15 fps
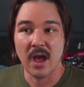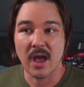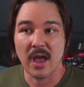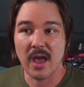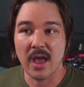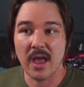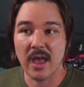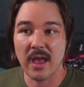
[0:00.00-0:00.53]

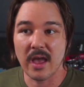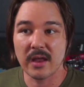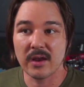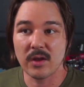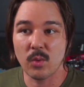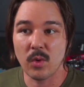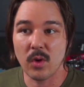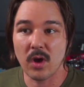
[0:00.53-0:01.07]
And
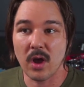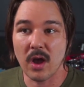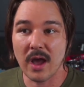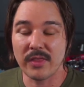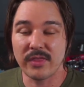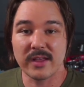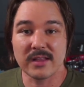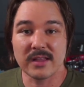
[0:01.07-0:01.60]
I
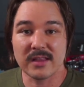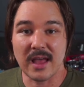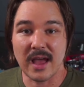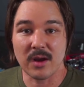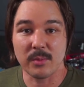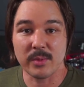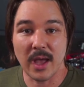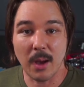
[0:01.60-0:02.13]
think that that'll
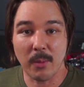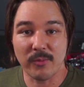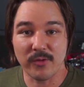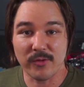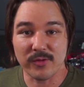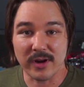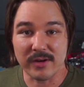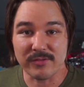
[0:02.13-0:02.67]
be helpful
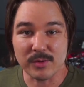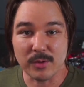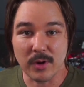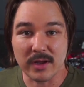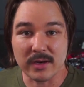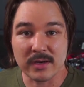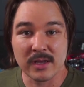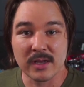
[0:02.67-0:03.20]
for
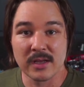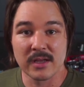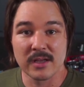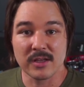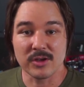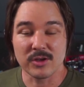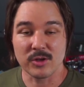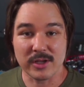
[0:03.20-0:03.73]
everyone.
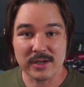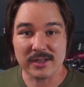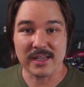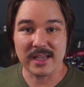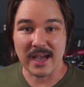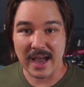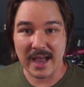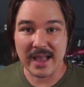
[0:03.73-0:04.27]
Clearly,
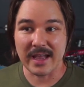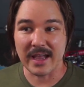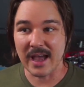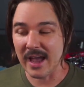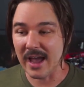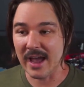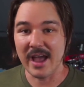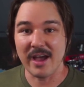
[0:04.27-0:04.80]
I
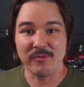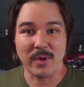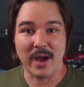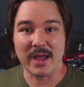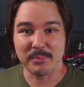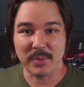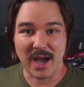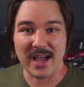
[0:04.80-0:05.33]
have my
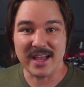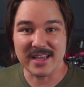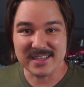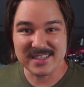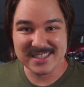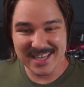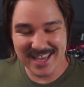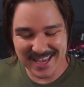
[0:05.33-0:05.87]

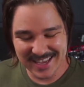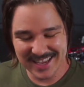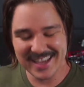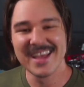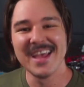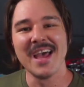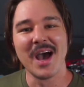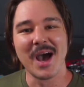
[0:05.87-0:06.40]
bias
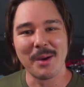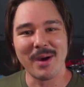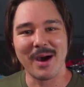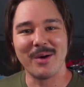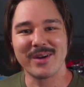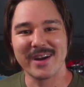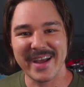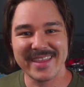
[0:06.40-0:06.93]
about
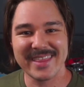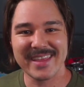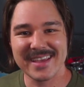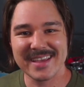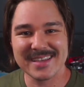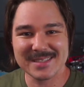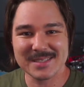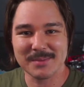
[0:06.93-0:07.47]
what I think
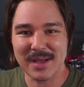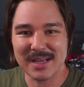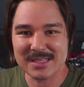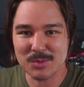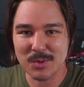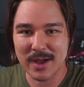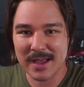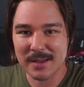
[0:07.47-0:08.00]
is the best
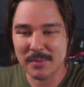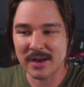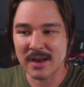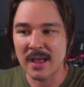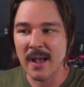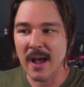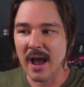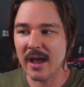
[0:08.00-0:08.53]
way, but
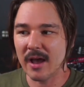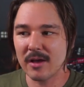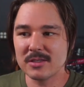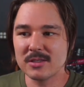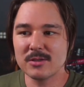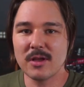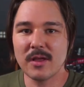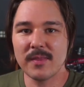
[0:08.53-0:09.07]
I also
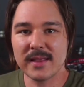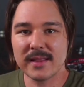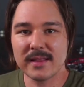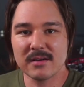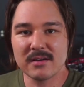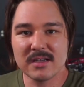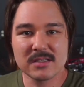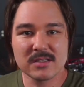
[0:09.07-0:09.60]
don't think there
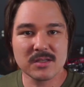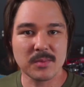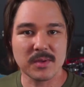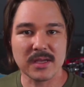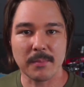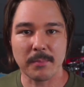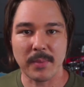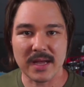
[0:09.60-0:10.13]
needs to be a
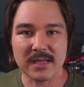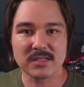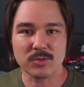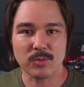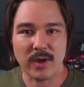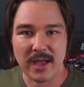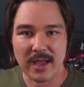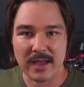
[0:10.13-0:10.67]
best
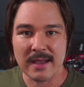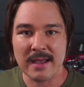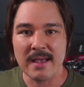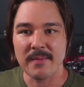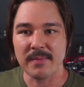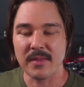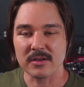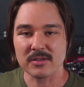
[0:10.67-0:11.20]
way.
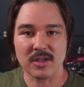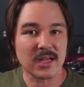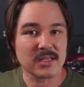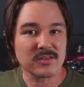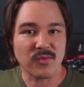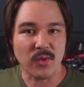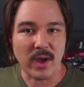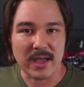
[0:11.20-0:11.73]
There's lots
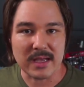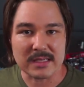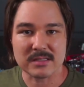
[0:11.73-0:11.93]
of ways.